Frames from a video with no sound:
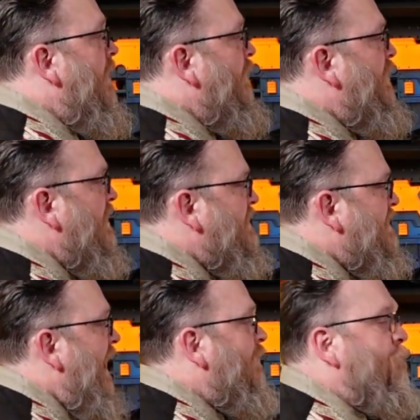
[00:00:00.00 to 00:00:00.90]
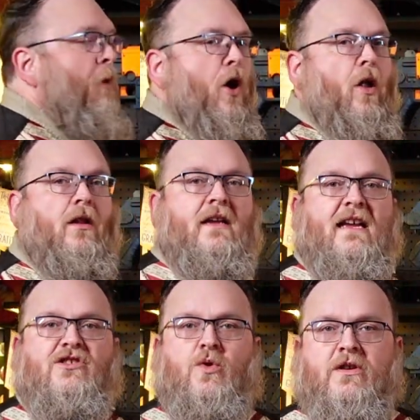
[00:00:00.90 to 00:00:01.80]
the death ball
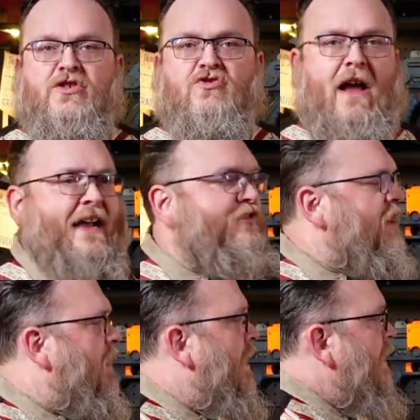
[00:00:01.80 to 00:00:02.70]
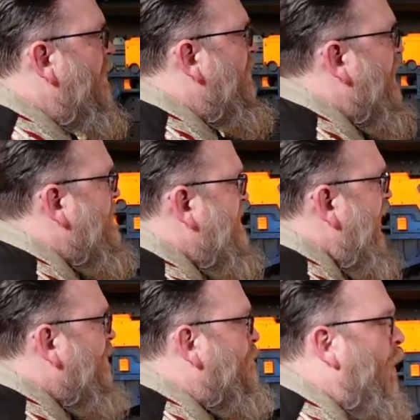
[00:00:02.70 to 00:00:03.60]
is your distraction. The
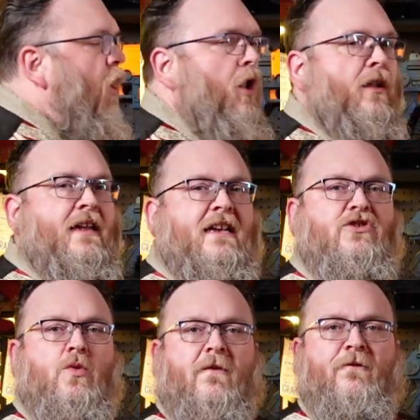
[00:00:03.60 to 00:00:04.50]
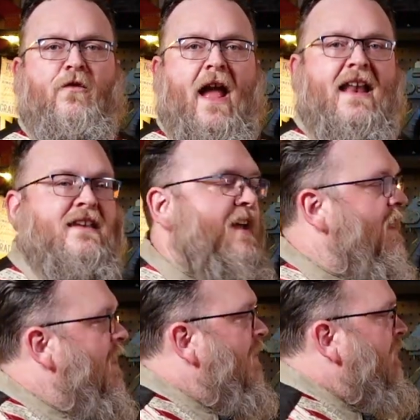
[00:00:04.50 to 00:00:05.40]
death ball is your friend.
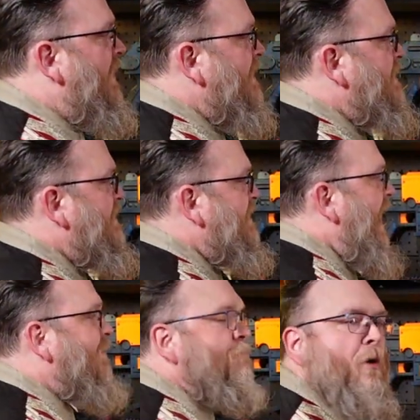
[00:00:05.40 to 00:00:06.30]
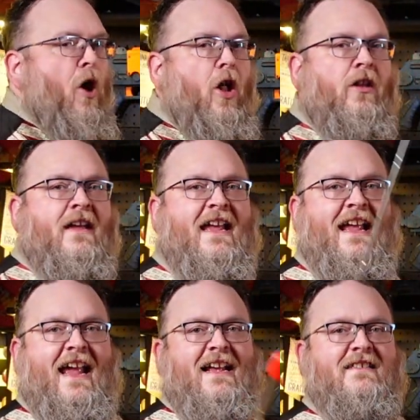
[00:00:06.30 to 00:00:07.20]
The death ball
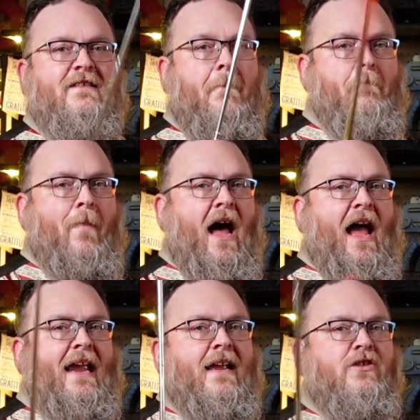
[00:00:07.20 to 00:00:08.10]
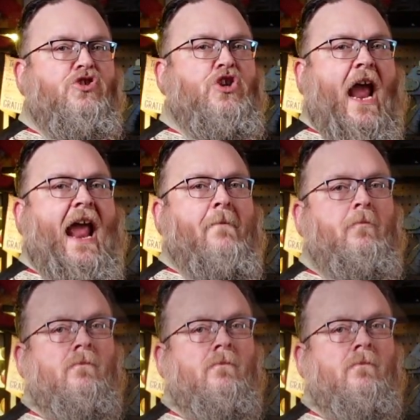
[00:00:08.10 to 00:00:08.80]
is my jam.